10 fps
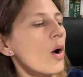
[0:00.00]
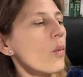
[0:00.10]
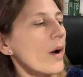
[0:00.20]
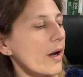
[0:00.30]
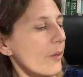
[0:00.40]

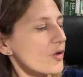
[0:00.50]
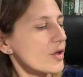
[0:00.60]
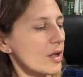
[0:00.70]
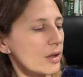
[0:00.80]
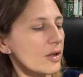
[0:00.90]
One
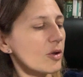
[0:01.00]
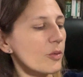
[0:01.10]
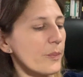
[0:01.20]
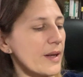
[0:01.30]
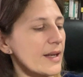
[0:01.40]
option
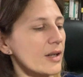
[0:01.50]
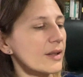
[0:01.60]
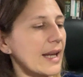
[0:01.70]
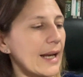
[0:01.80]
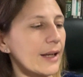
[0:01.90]
could be the
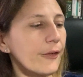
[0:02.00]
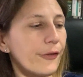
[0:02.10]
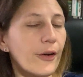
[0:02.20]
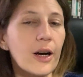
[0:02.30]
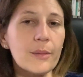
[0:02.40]
organic
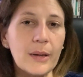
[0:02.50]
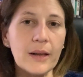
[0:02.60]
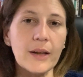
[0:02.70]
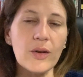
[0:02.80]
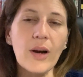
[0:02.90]

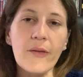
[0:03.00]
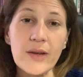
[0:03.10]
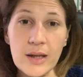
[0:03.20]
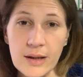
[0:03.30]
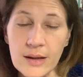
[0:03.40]
farming that you have
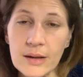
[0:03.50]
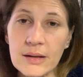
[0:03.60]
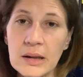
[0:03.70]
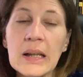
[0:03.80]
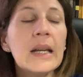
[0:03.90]
in here.